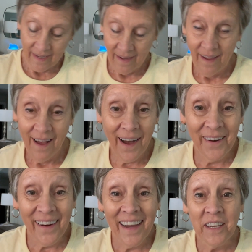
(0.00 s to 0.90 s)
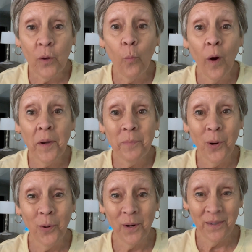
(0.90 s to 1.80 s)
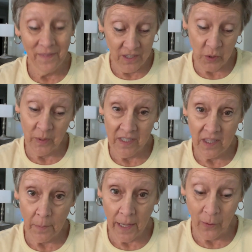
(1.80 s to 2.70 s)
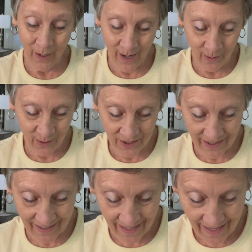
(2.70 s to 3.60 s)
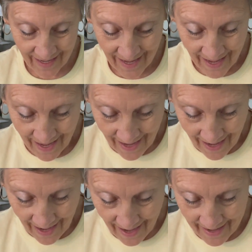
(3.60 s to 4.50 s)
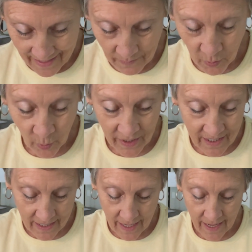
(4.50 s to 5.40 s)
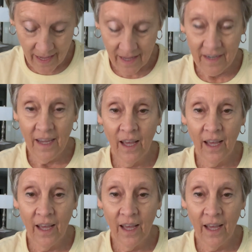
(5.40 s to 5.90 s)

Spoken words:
All right, and one more. This one's the powerhouse. I am going to add